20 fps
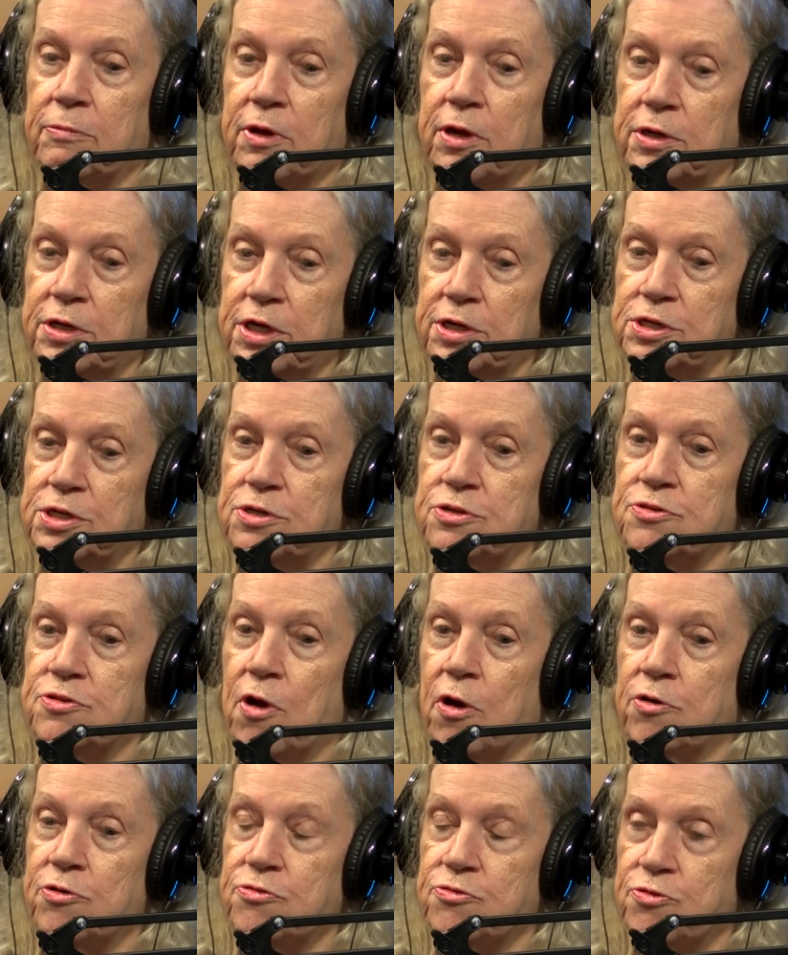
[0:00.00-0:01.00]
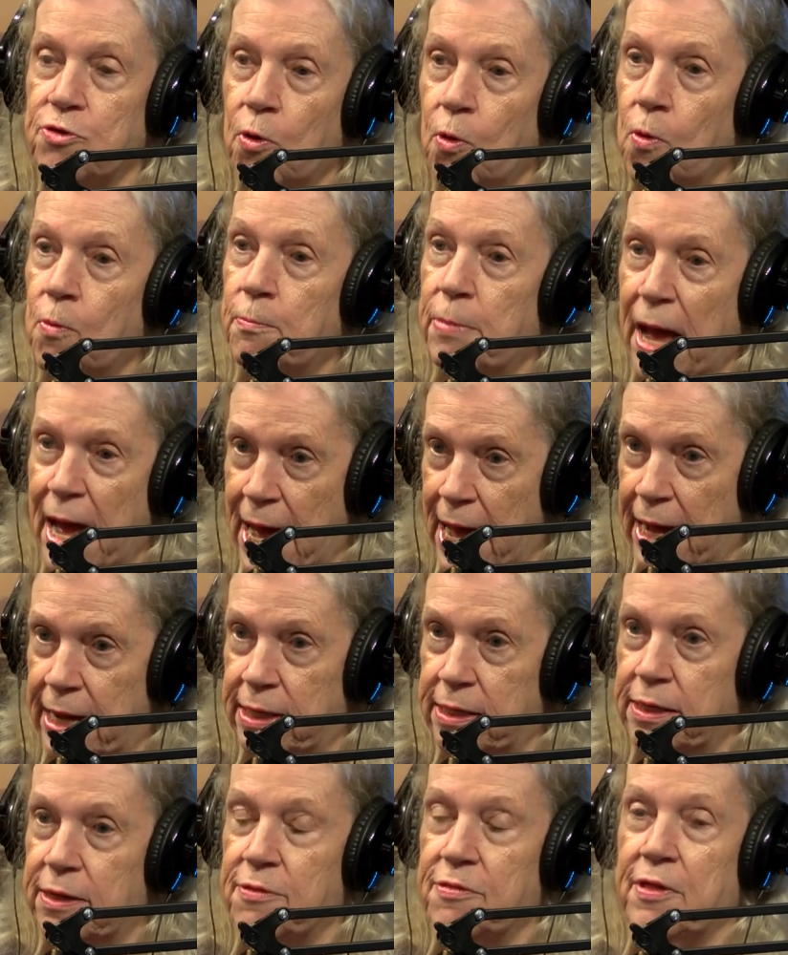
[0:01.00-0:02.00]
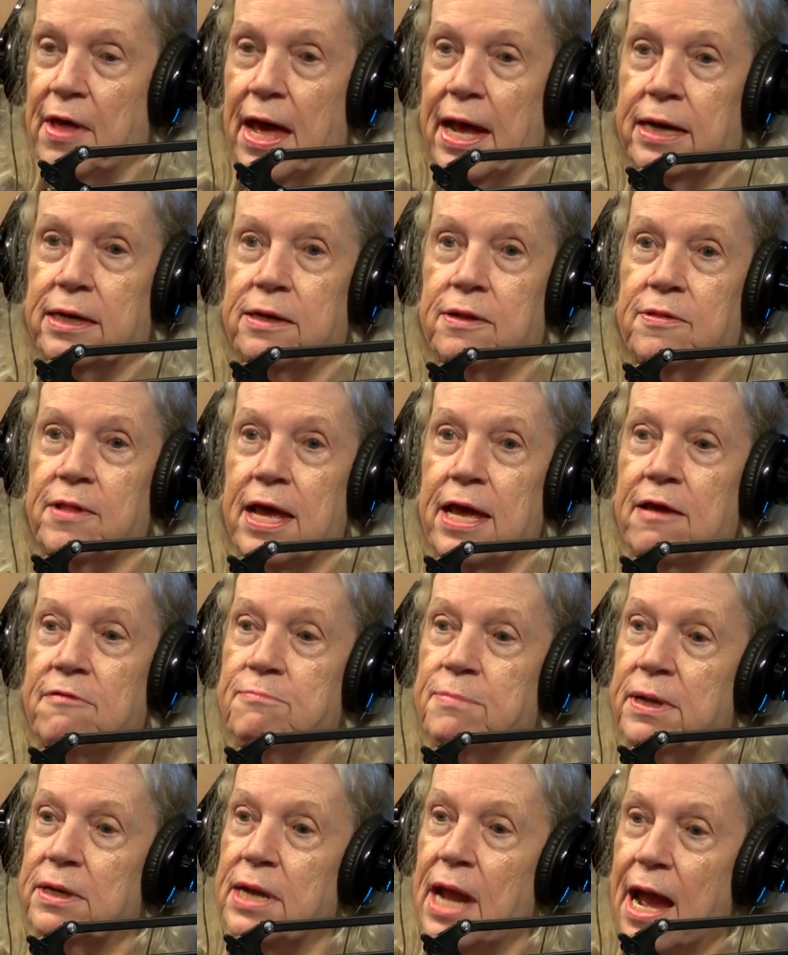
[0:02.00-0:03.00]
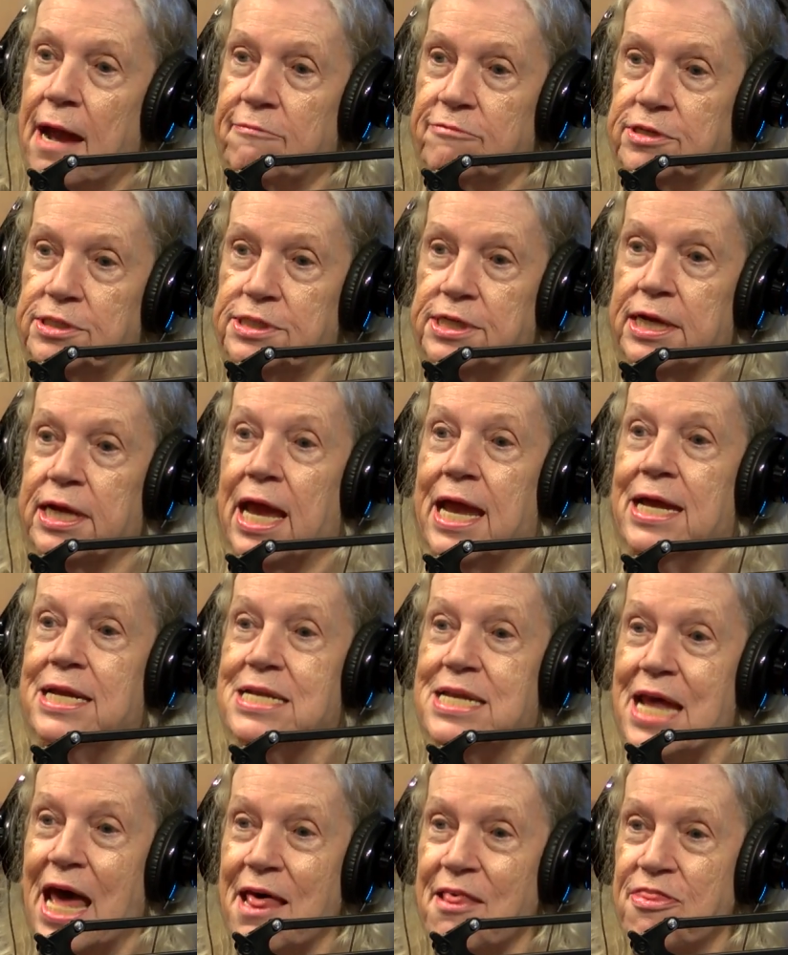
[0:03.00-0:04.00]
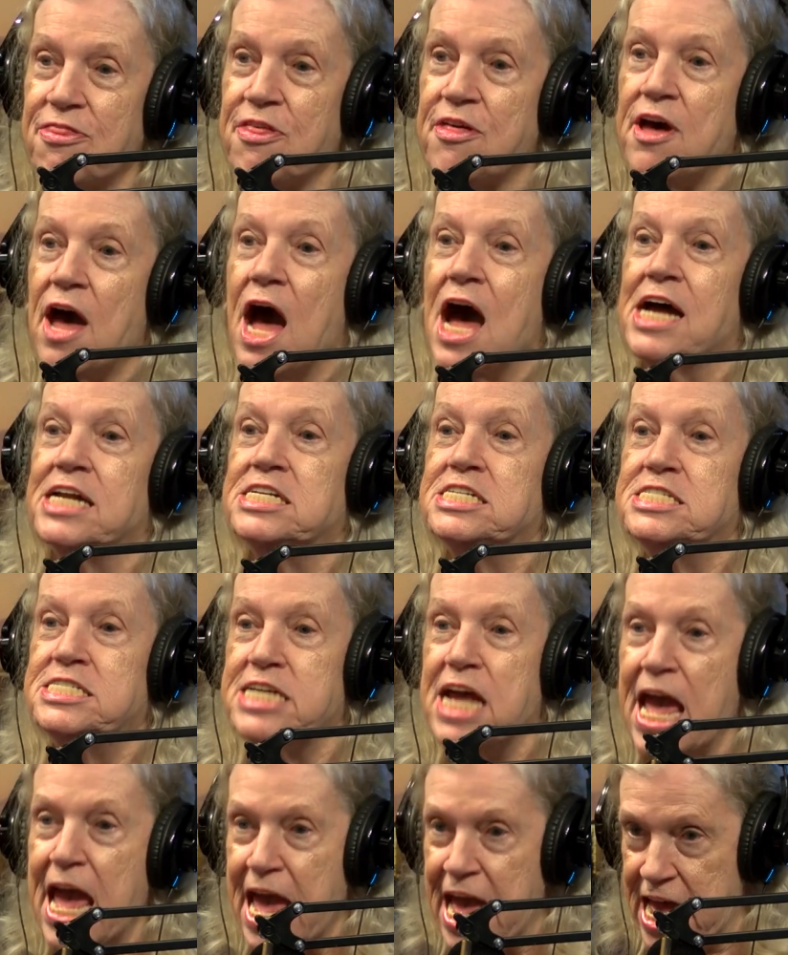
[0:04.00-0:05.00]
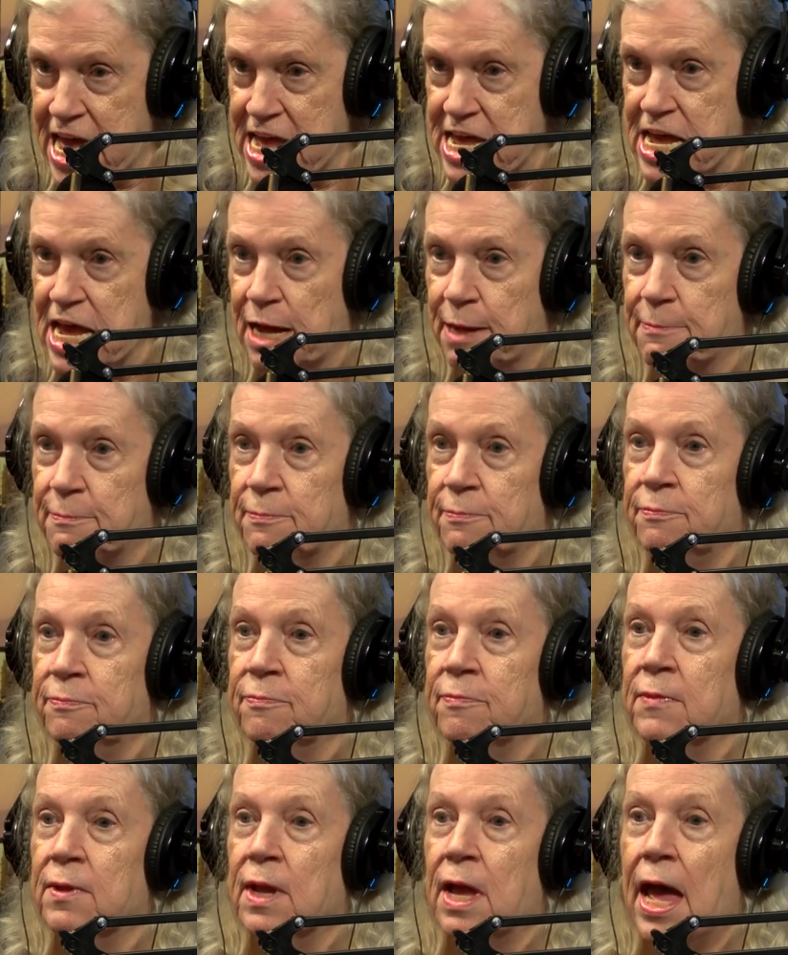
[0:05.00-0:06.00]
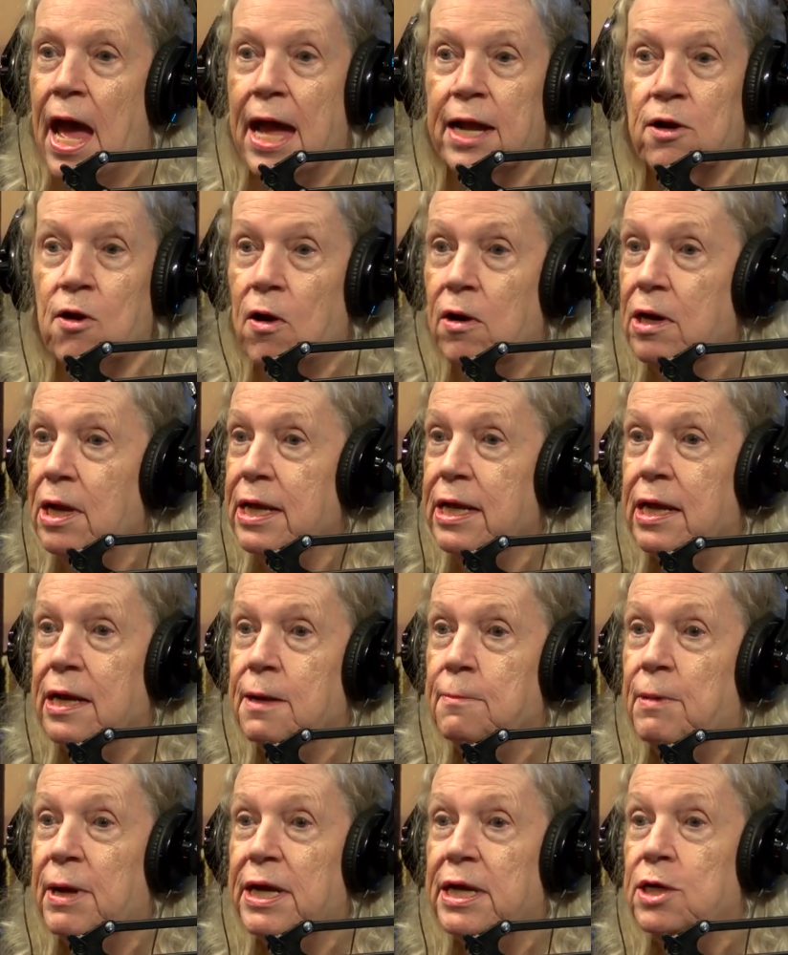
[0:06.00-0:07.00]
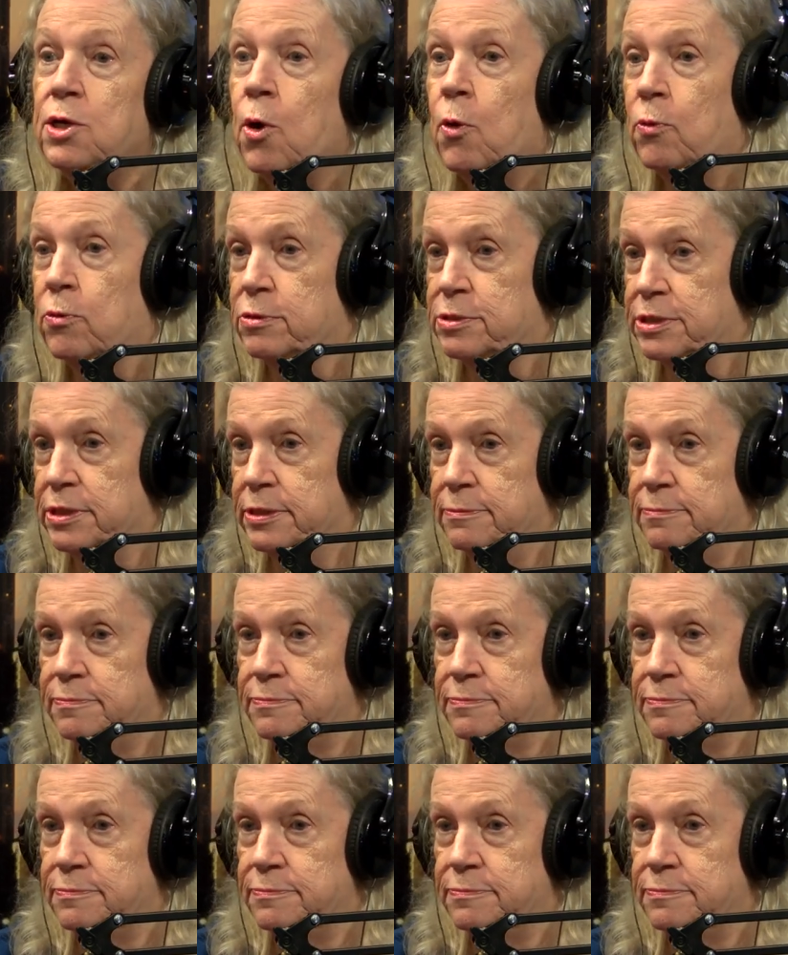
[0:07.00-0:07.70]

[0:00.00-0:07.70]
conditions are so bad that they have been averaging a death a day, and hardly anybody knows.